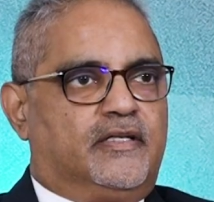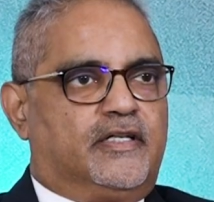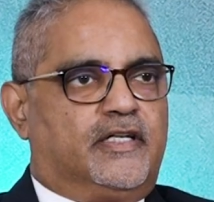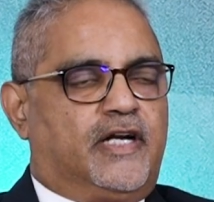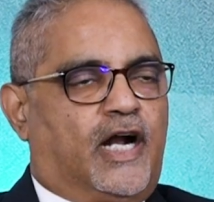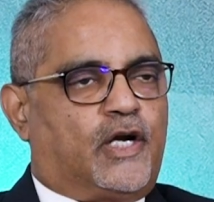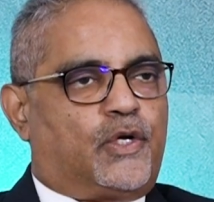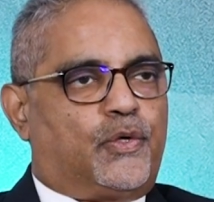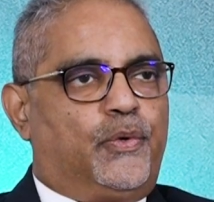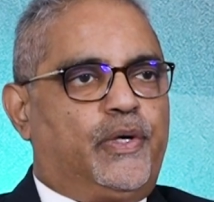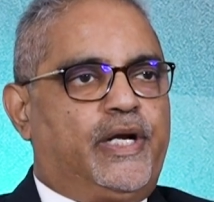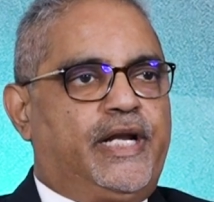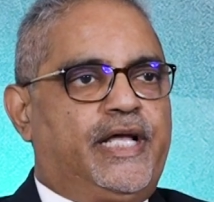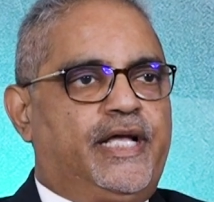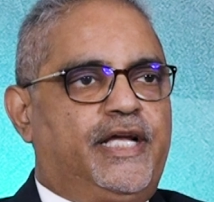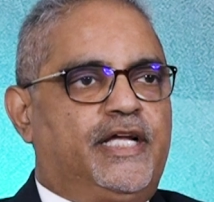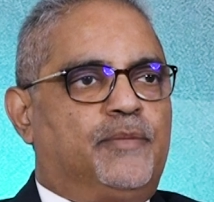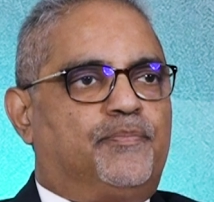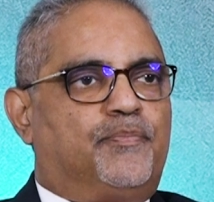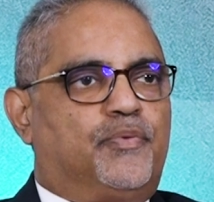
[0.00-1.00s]
not
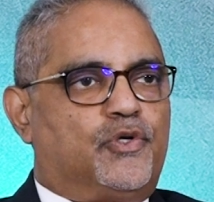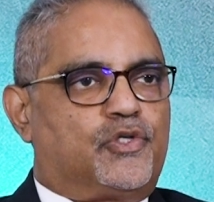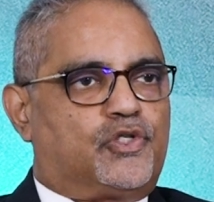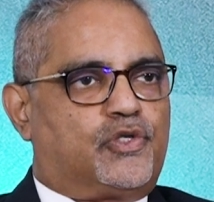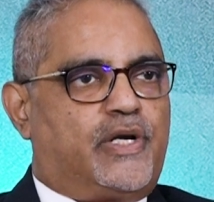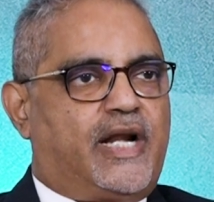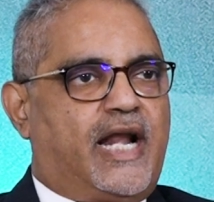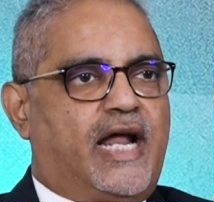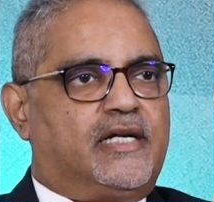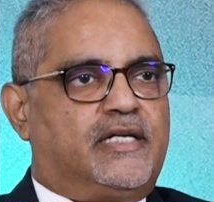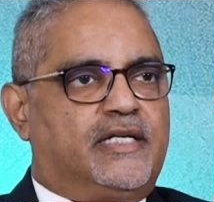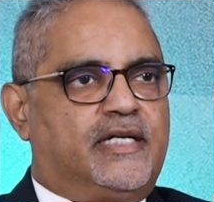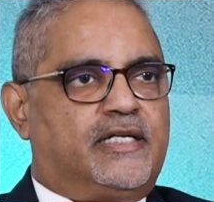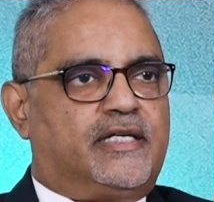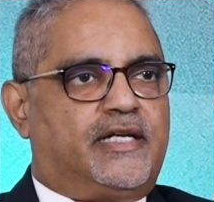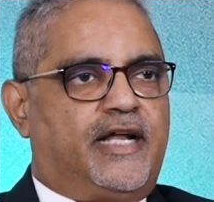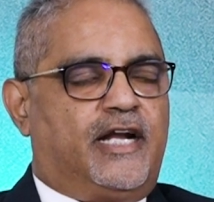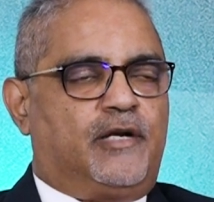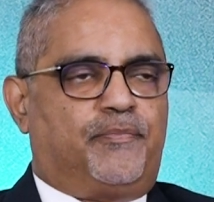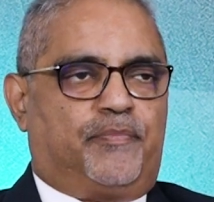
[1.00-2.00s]
only in
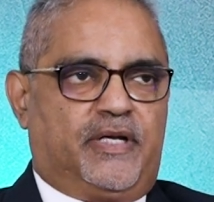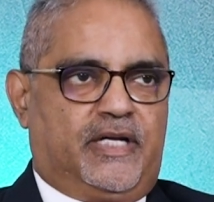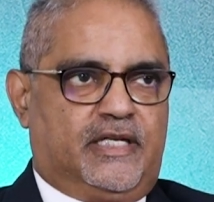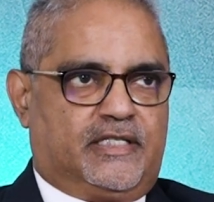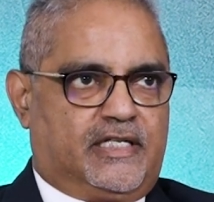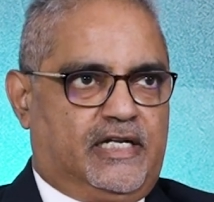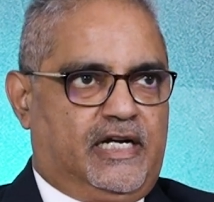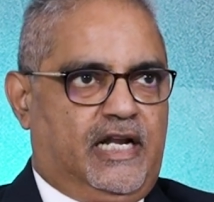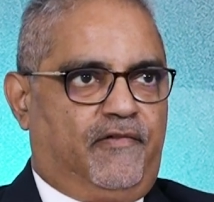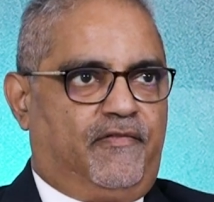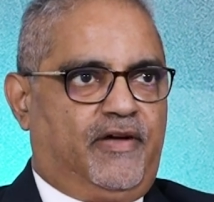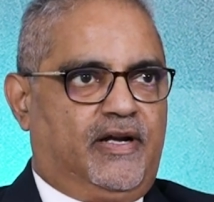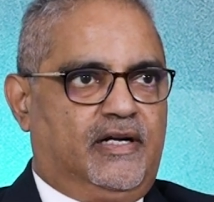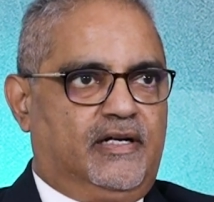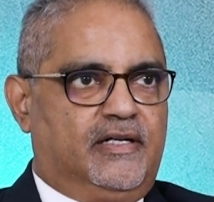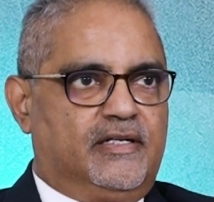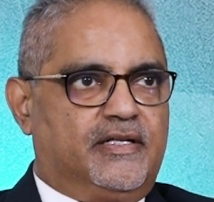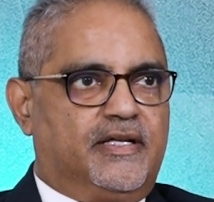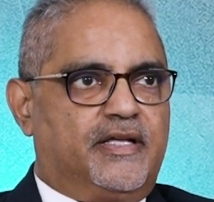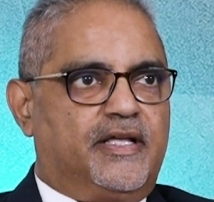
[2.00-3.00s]
postgraduate and PhD
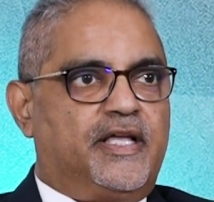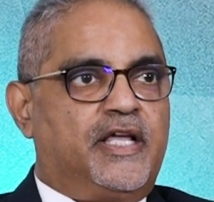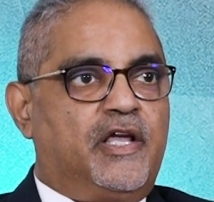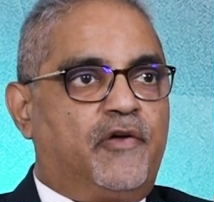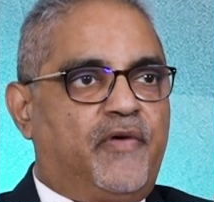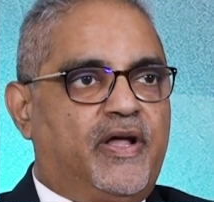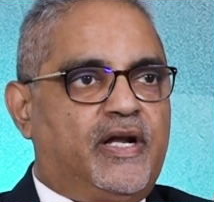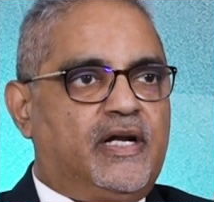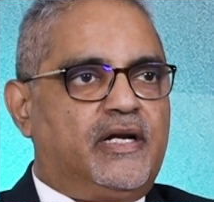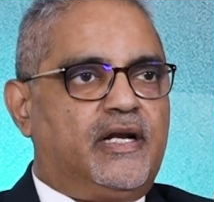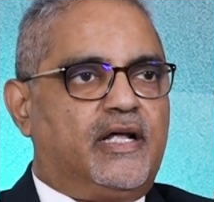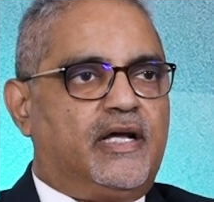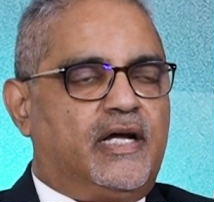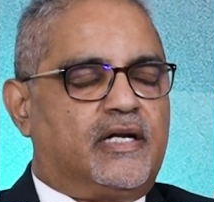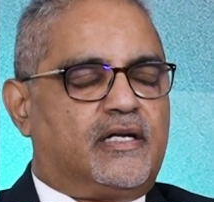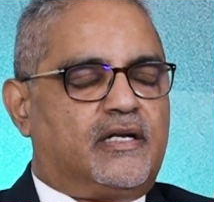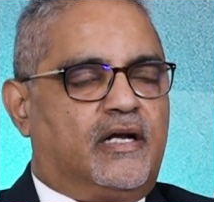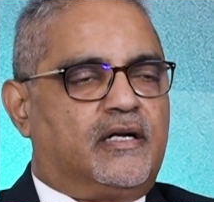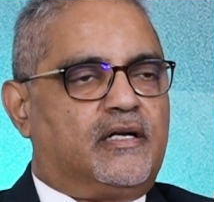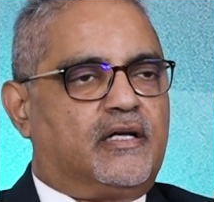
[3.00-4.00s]
level, even
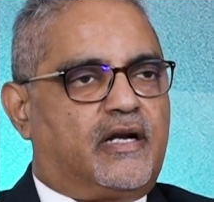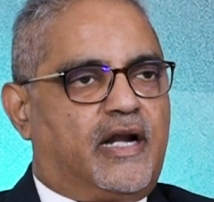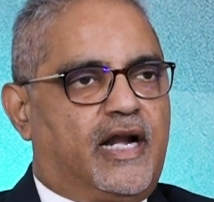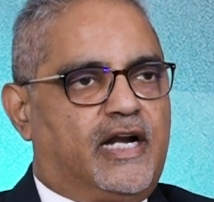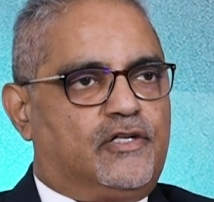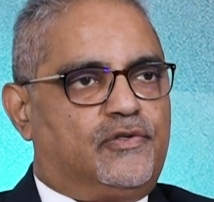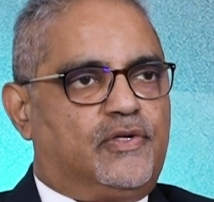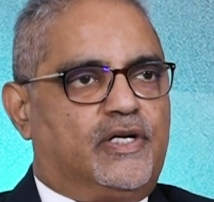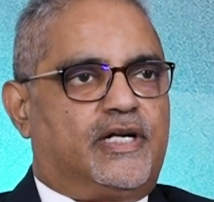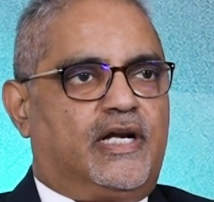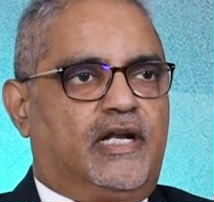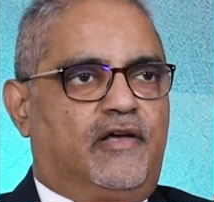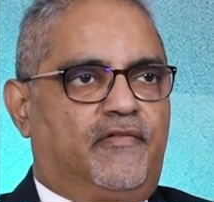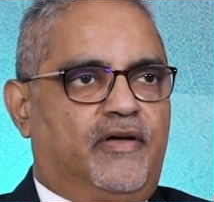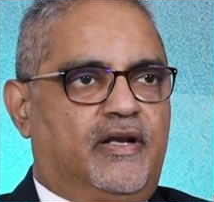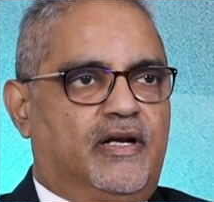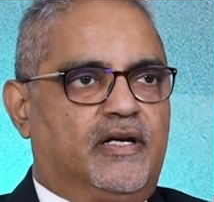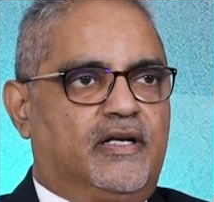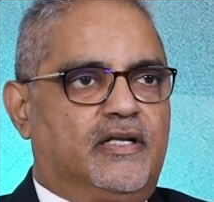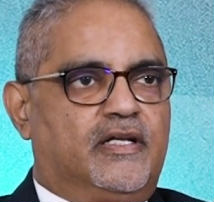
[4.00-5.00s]
at undergraduate
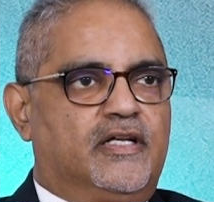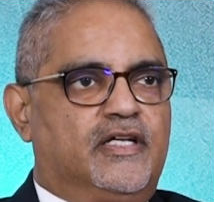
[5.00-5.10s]
level,